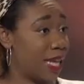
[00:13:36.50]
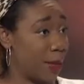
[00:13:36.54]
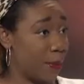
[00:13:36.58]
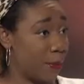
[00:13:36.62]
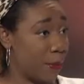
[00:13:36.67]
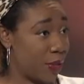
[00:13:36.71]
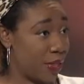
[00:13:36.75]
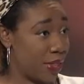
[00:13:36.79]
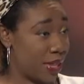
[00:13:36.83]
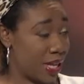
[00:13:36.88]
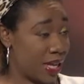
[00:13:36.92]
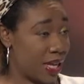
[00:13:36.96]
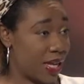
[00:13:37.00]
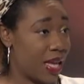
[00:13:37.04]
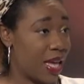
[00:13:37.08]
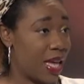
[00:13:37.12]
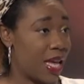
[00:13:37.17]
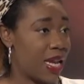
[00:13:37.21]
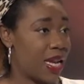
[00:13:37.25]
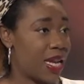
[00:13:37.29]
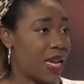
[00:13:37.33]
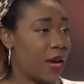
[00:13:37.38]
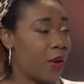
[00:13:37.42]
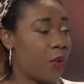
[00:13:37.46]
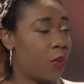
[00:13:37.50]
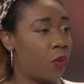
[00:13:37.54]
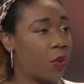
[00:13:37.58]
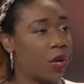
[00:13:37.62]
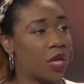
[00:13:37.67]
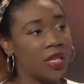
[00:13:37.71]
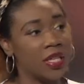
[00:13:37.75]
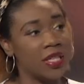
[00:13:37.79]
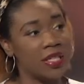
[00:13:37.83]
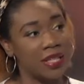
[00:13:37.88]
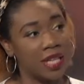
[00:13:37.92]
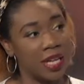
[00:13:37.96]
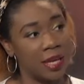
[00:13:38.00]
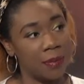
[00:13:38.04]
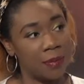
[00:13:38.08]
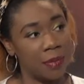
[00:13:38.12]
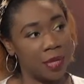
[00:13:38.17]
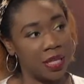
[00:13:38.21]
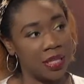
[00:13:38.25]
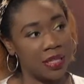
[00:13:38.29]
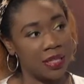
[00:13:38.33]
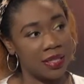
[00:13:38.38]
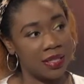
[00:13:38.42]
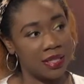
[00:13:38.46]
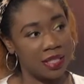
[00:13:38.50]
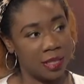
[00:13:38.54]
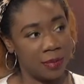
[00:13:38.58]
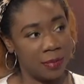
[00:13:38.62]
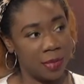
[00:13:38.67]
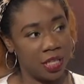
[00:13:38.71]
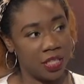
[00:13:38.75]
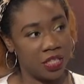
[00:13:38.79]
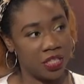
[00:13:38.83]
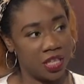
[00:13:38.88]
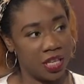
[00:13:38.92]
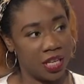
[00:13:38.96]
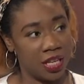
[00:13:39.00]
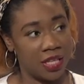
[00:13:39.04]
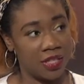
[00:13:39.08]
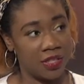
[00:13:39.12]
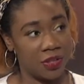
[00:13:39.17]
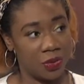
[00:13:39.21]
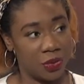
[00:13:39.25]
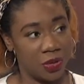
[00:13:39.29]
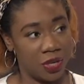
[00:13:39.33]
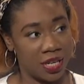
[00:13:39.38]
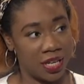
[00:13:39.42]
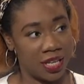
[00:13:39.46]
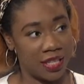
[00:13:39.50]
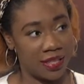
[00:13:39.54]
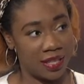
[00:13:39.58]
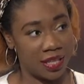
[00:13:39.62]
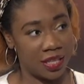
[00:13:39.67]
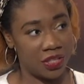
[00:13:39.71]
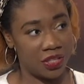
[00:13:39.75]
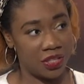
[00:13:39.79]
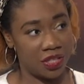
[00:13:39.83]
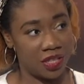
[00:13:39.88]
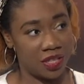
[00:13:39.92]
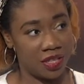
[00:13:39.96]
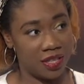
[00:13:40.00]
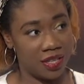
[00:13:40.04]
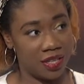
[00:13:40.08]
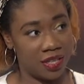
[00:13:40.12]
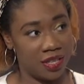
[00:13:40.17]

empathy. Now, what does that mean to CMHA as an organization?